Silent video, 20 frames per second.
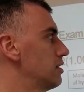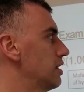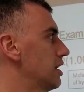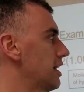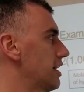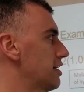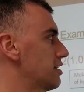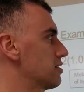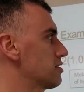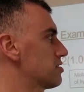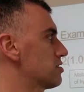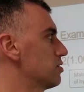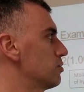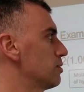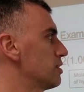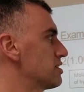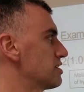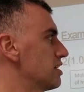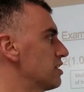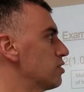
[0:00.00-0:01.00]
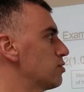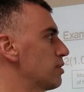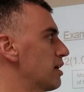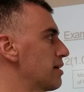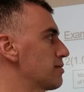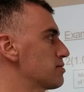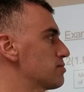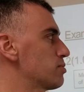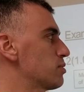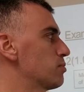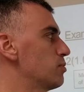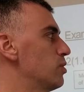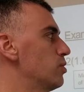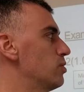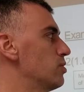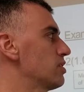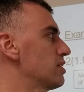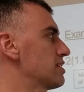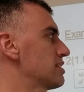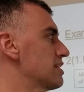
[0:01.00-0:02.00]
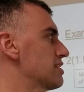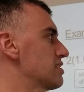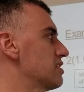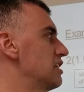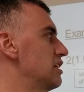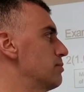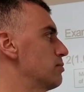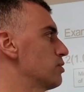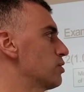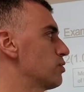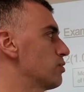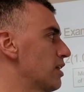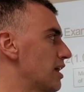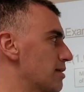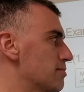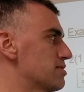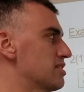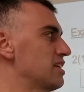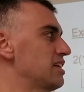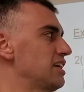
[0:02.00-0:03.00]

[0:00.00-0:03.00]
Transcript: And so we say grams per mole because that's the number of grams that